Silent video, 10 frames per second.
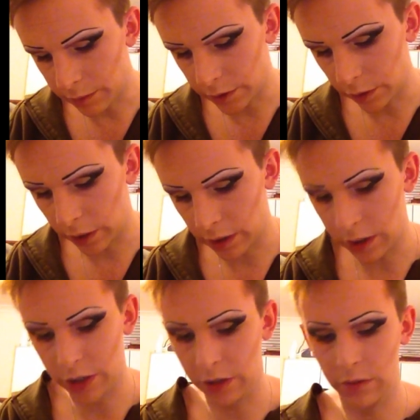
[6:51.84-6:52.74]
So when
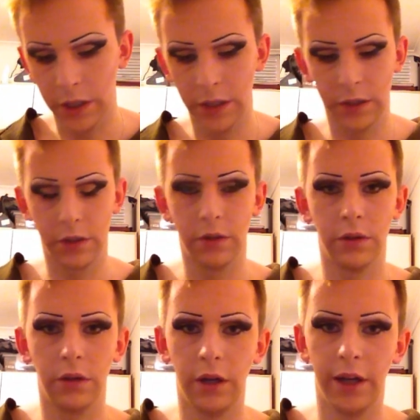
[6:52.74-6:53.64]
I do this,
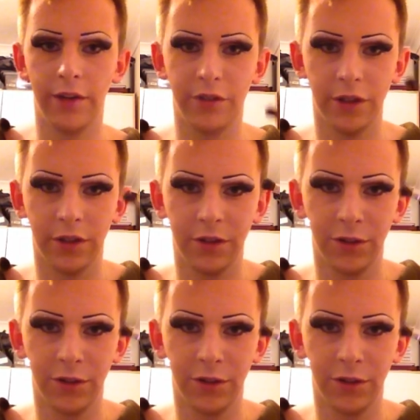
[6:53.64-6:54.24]
I have to